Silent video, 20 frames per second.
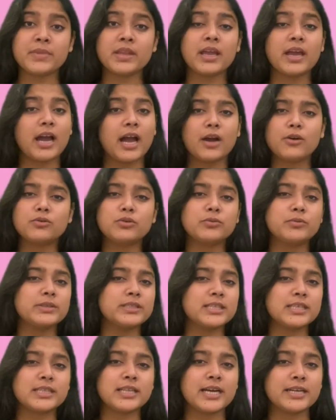How do we say
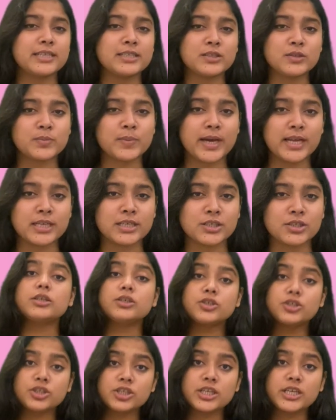that in Spanish?
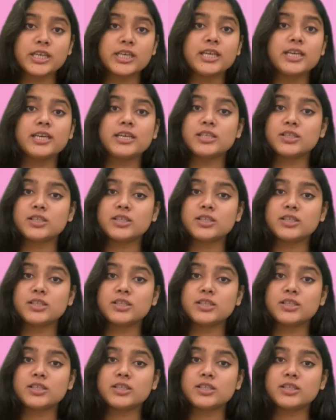She in